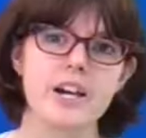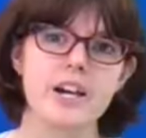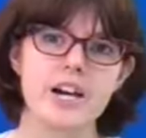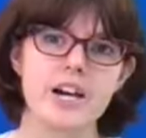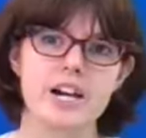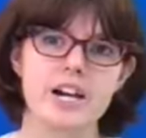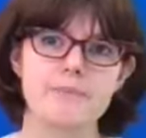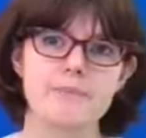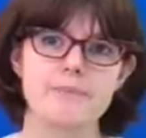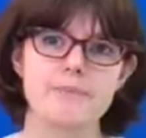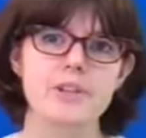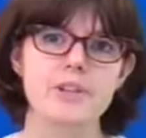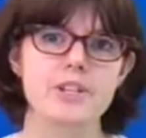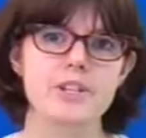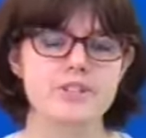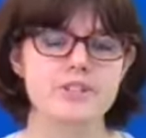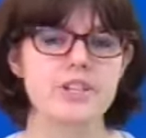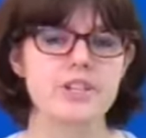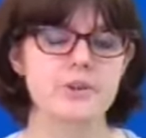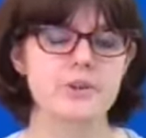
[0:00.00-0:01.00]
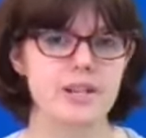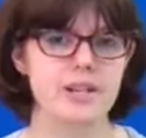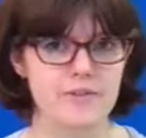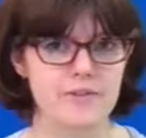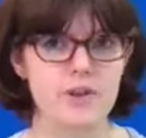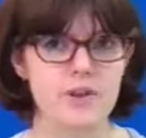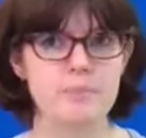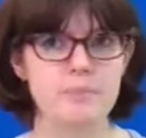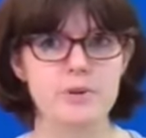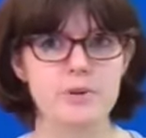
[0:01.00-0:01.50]
So
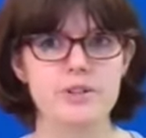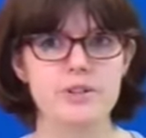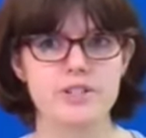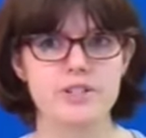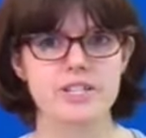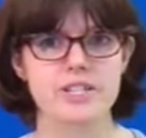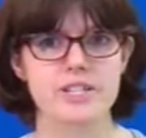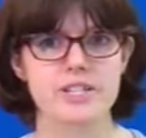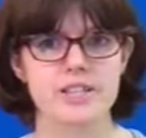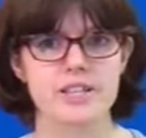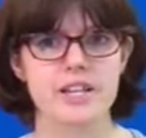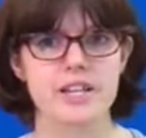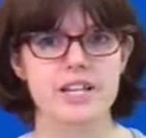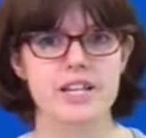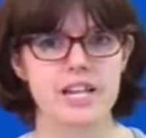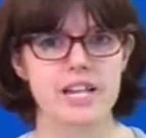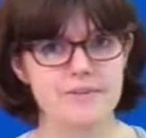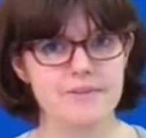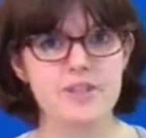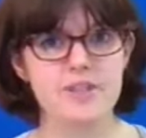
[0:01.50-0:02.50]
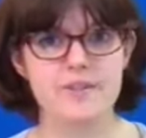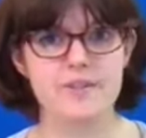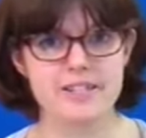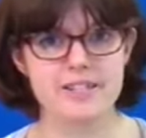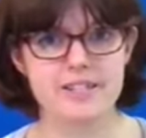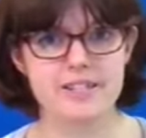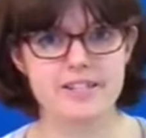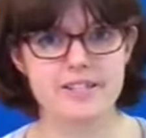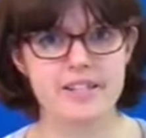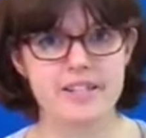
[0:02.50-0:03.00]
if you're pausing to think, if there
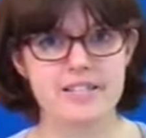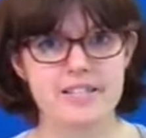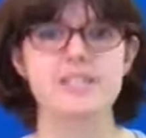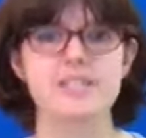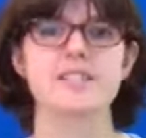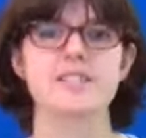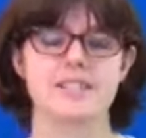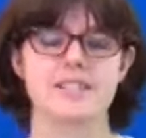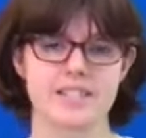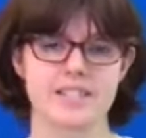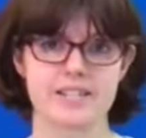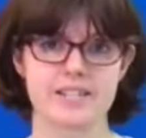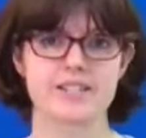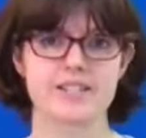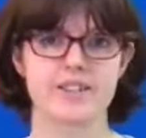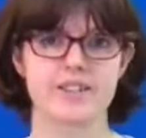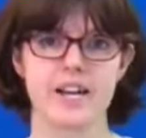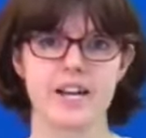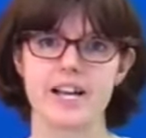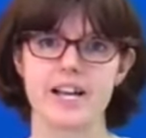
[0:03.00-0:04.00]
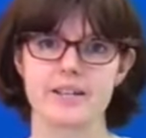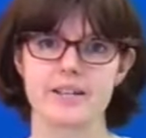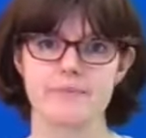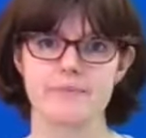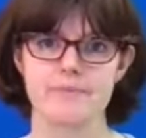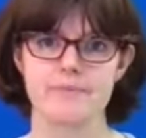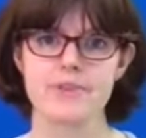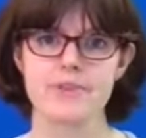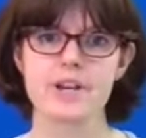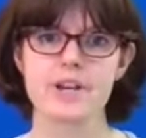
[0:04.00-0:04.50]
is a silence, that's okay.
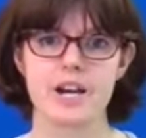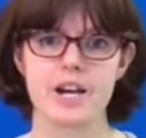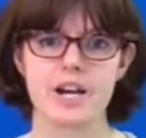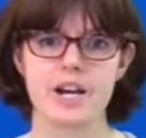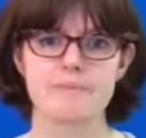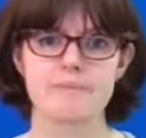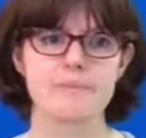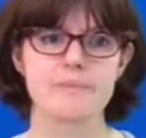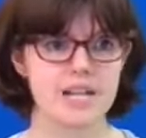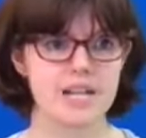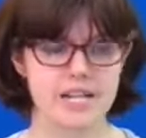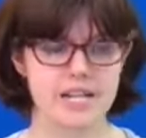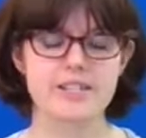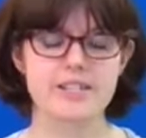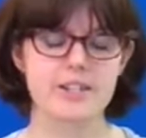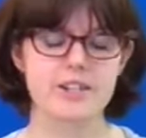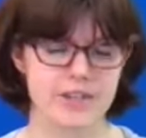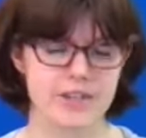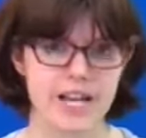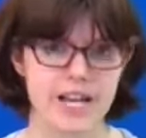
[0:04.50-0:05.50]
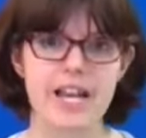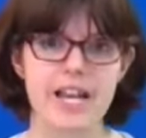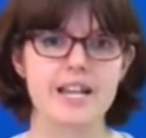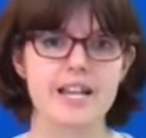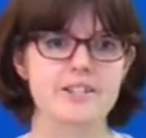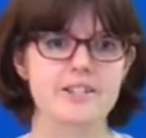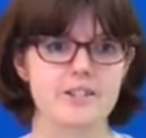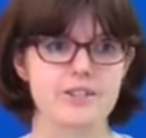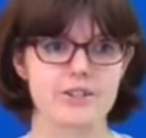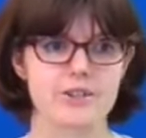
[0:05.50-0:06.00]
It's okay
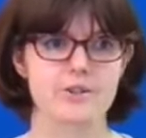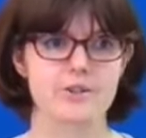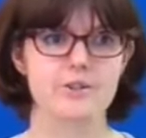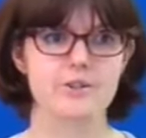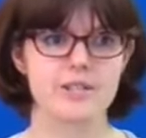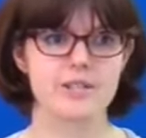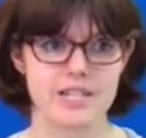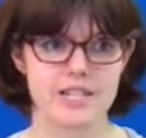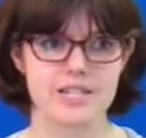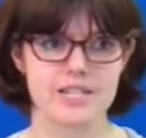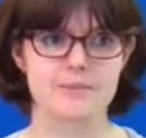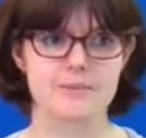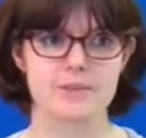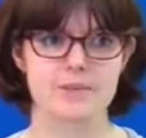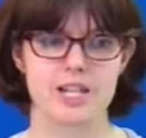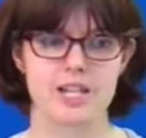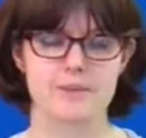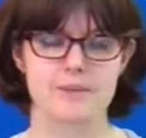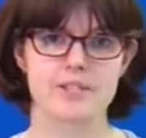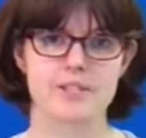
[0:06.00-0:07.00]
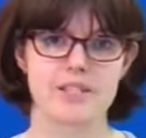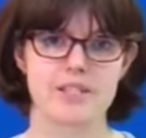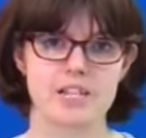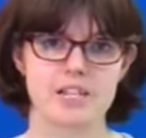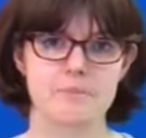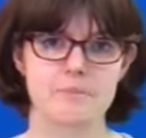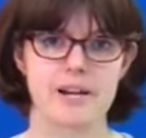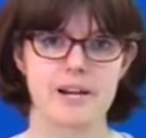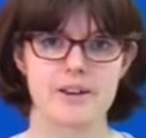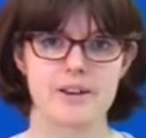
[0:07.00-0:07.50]
to need some time to
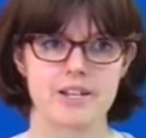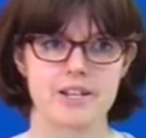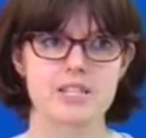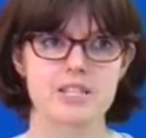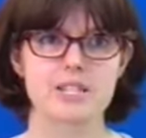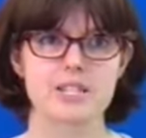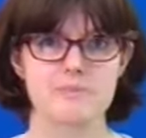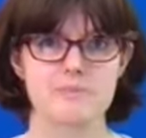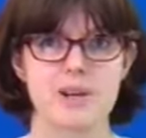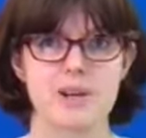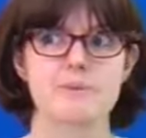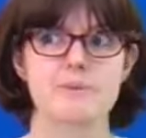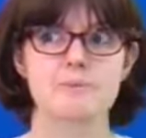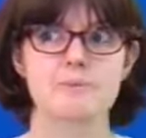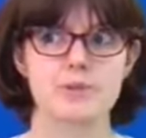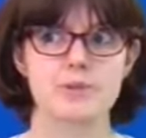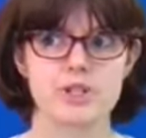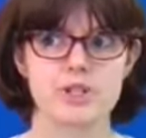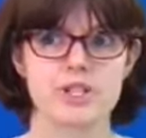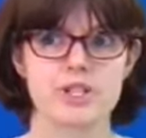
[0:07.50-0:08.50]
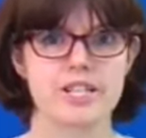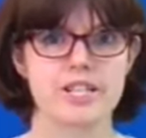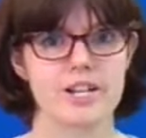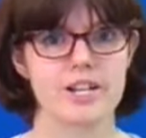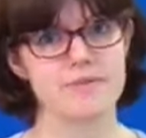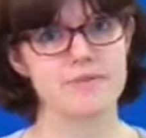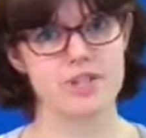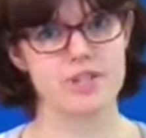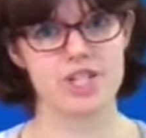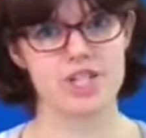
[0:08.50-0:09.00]
think about it, to perhaps push
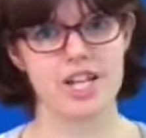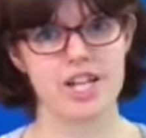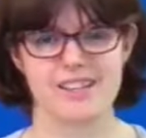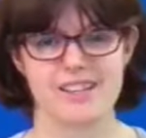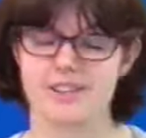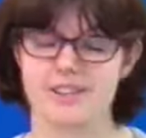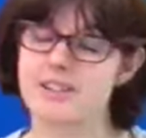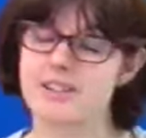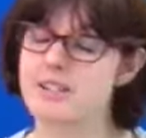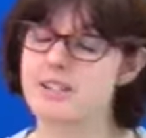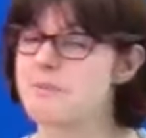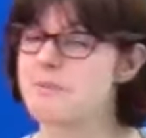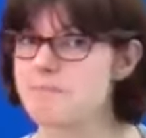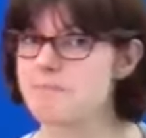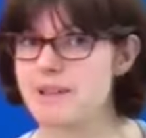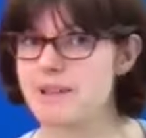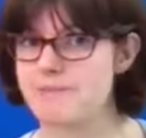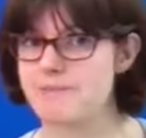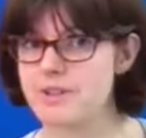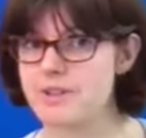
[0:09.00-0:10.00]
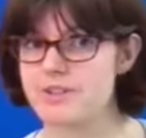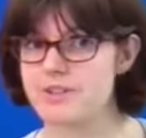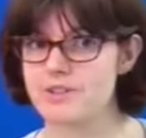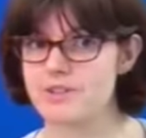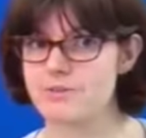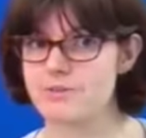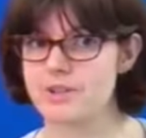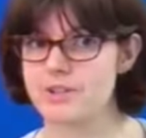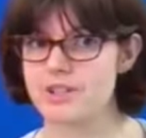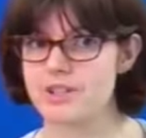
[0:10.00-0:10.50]
yourself to check. Maybe you
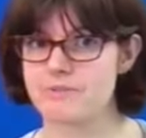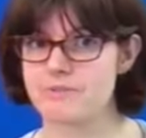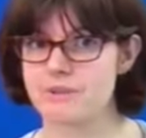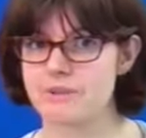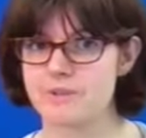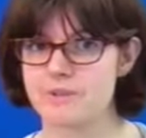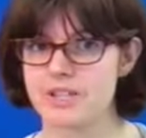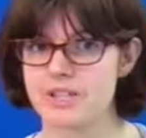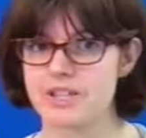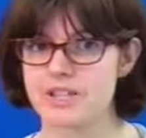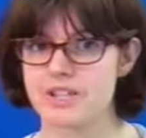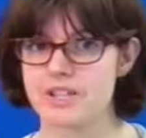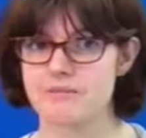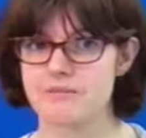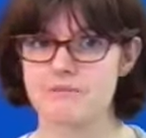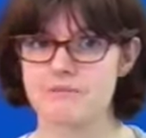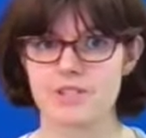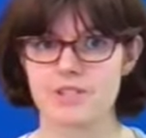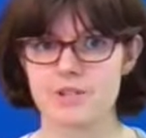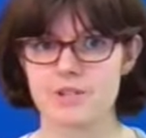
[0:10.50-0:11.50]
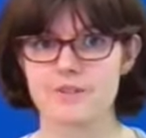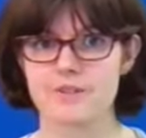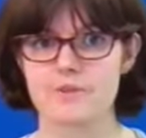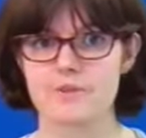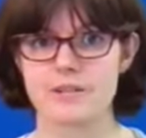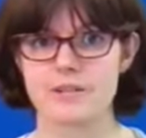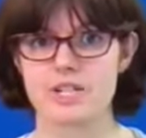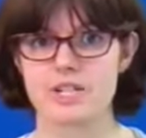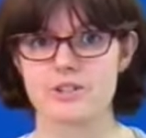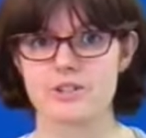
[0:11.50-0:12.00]
still won't come up with any new
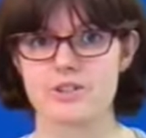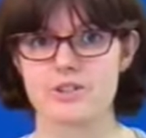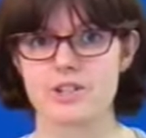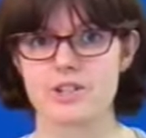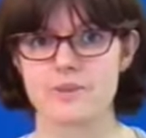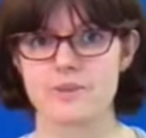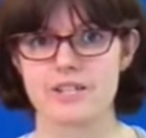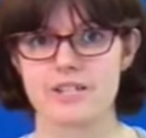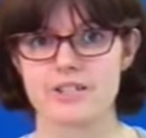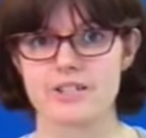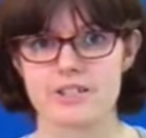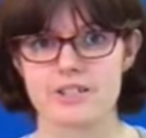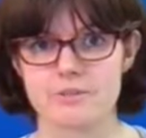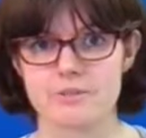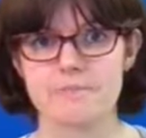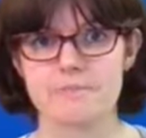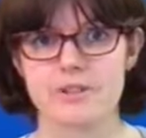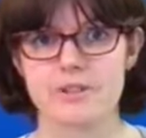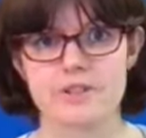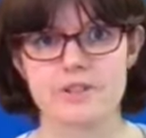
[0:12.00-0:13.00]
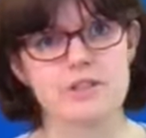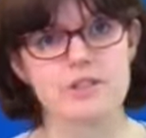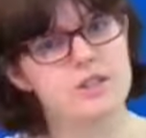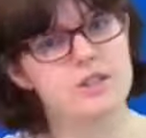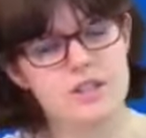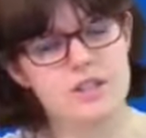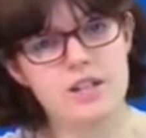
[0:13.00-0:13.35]
information or new answers, but